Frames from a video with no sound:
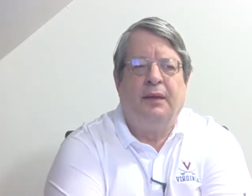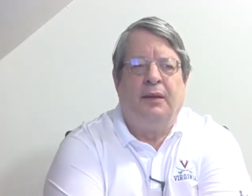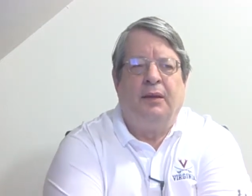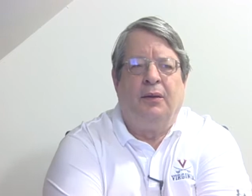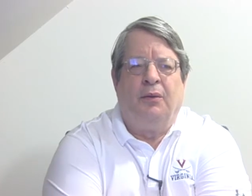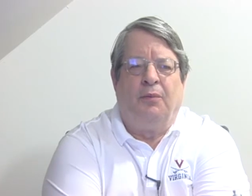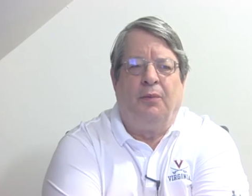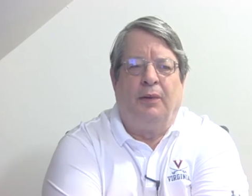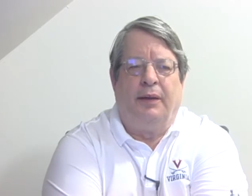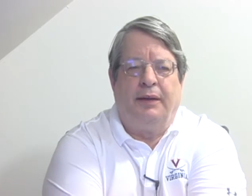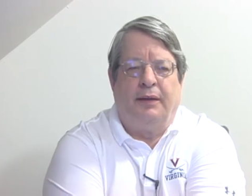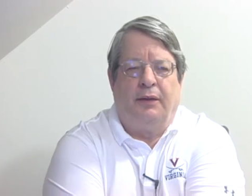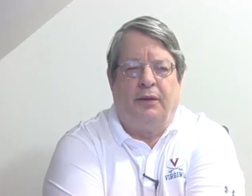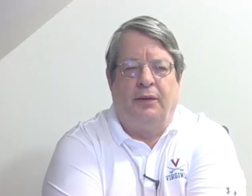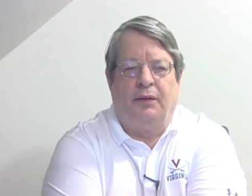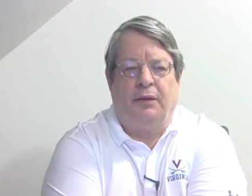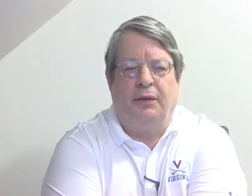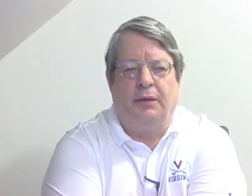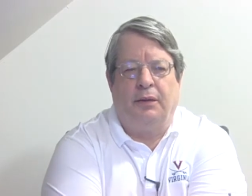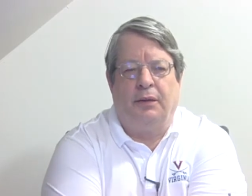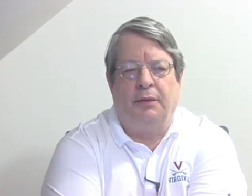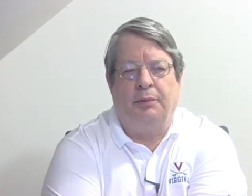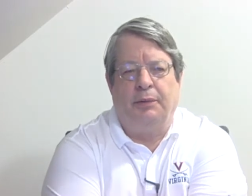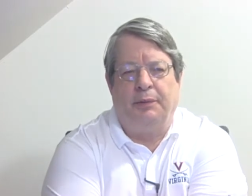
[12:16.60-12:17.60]

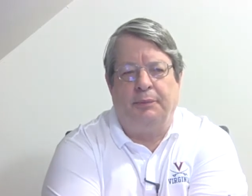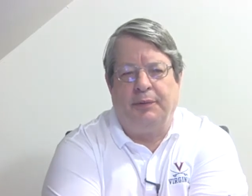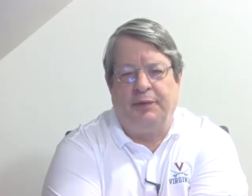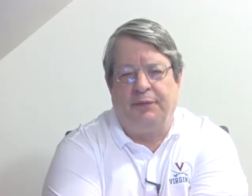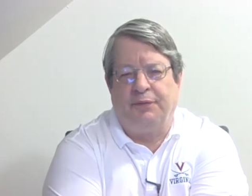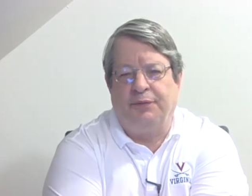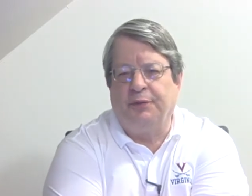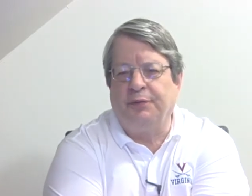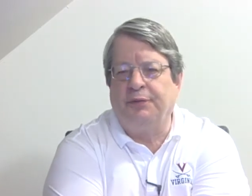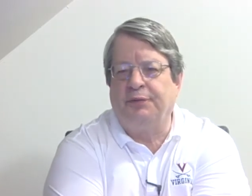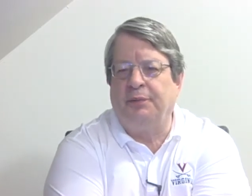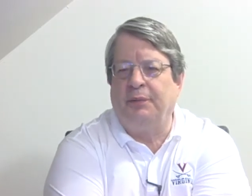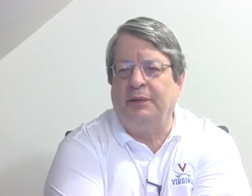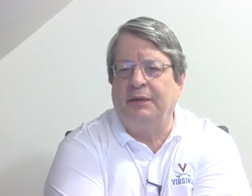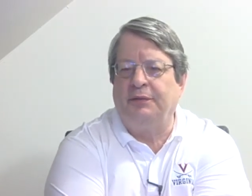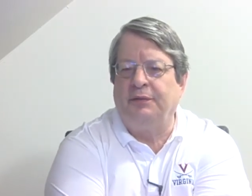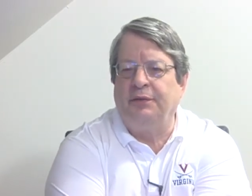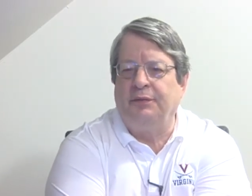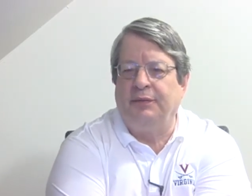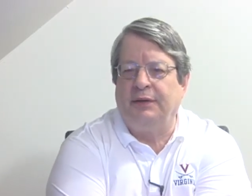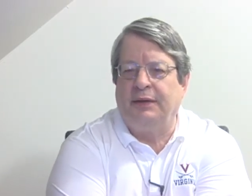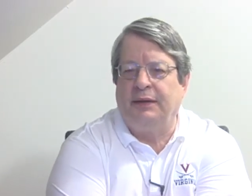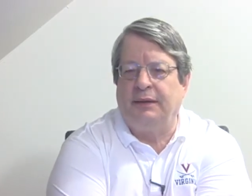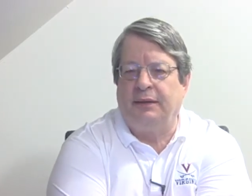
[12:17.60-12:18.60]
when we first went to
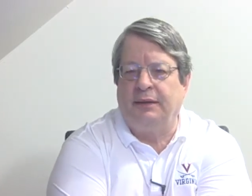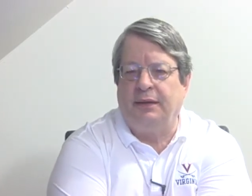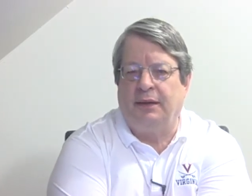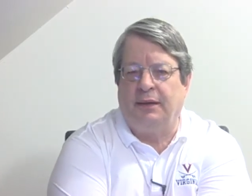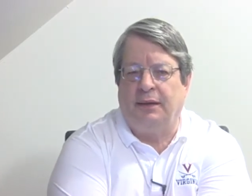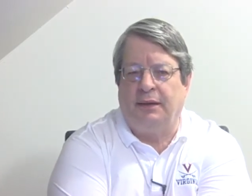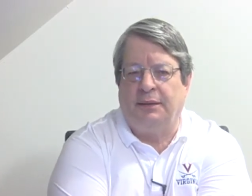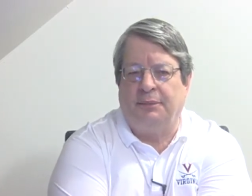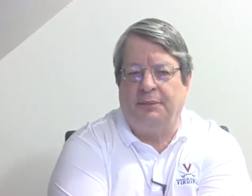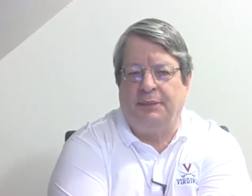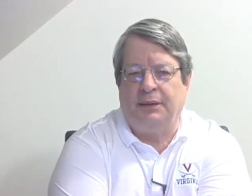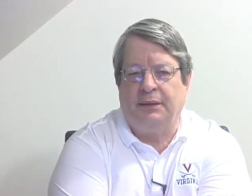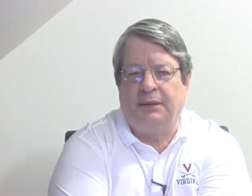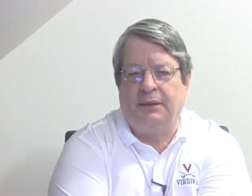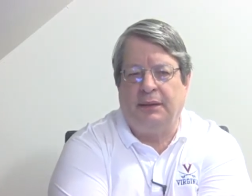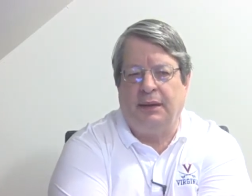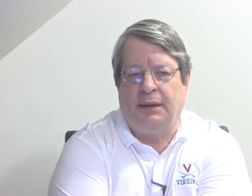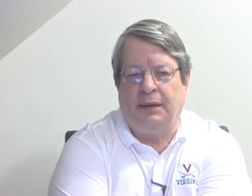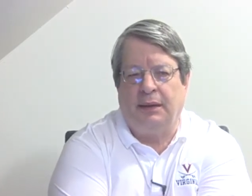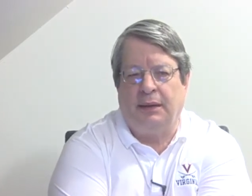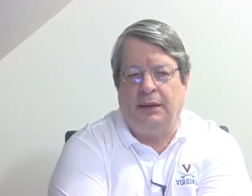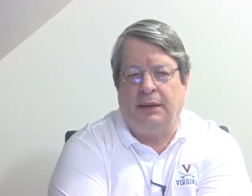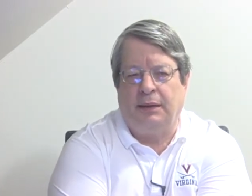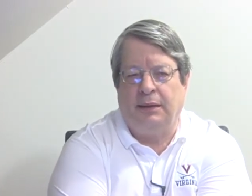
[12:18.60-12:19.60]
Vietnam
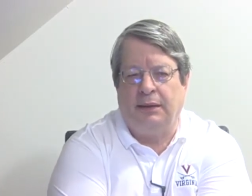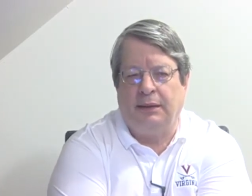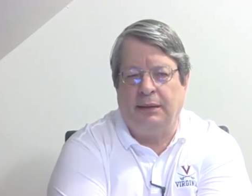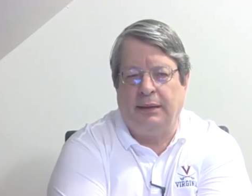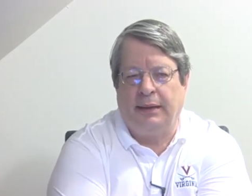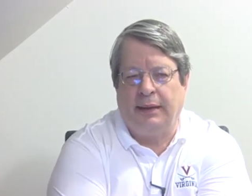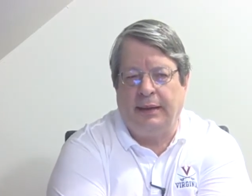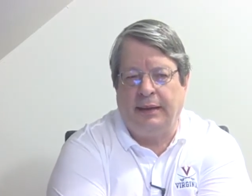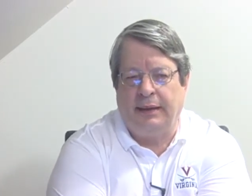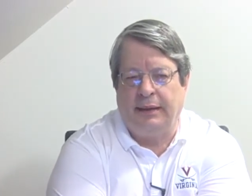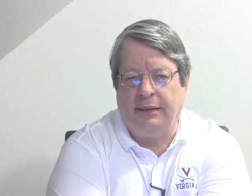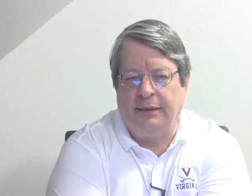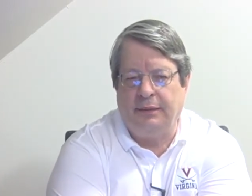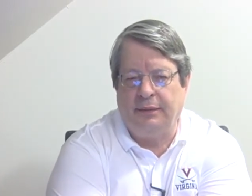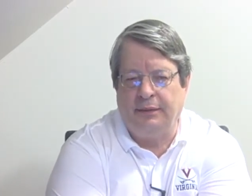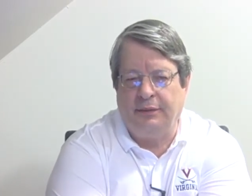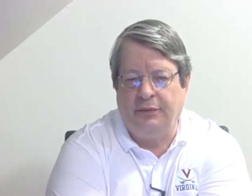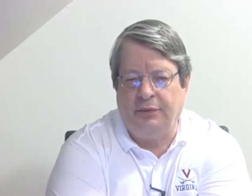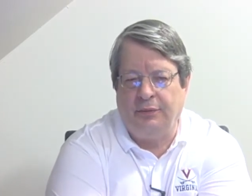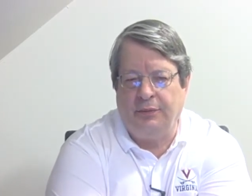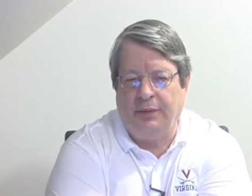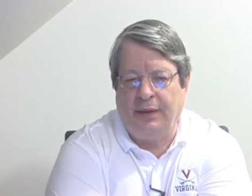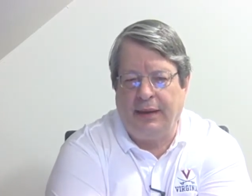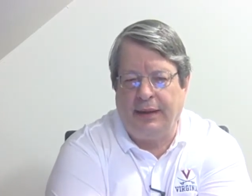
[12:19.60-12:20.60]
and
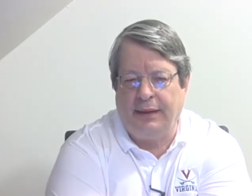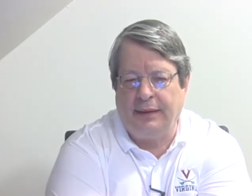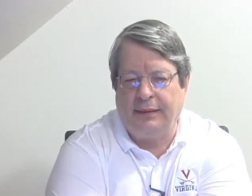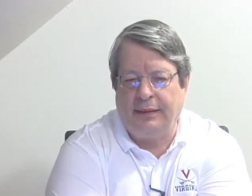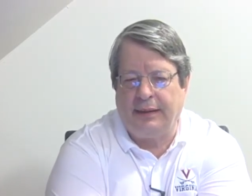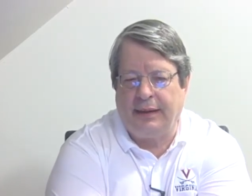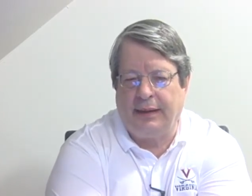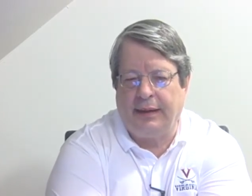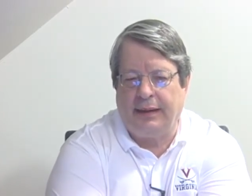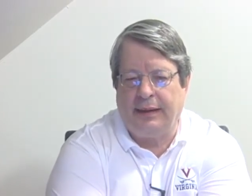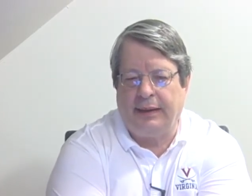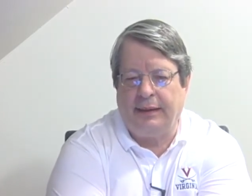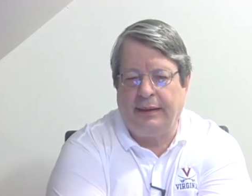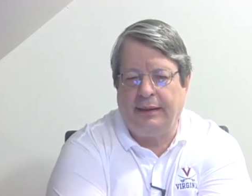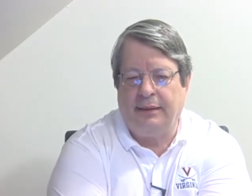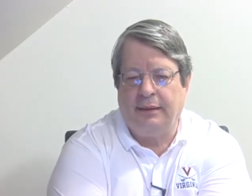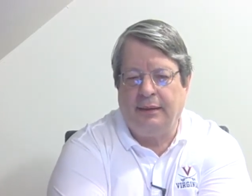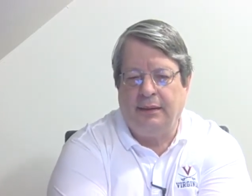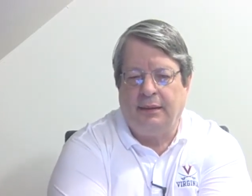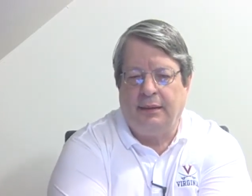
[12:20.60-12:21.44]
you had a